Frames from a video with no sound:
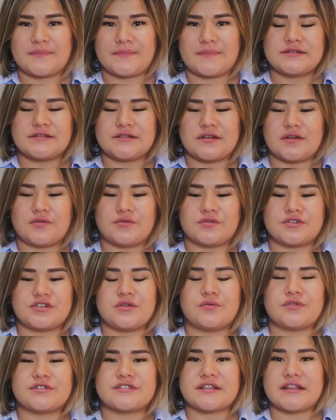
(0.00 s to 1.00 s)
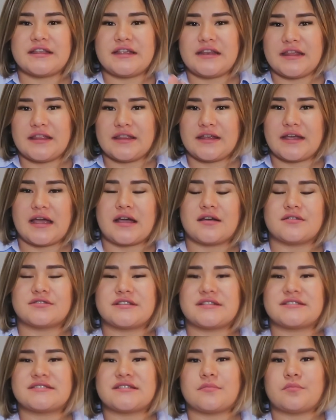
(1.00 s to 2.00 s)
So she was cleaning the house
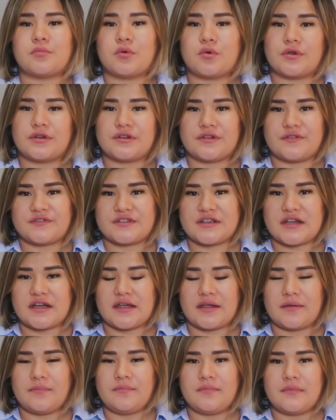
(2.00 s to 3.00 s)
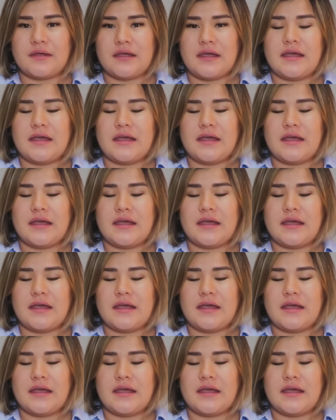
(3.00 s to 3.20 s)
at some point of time,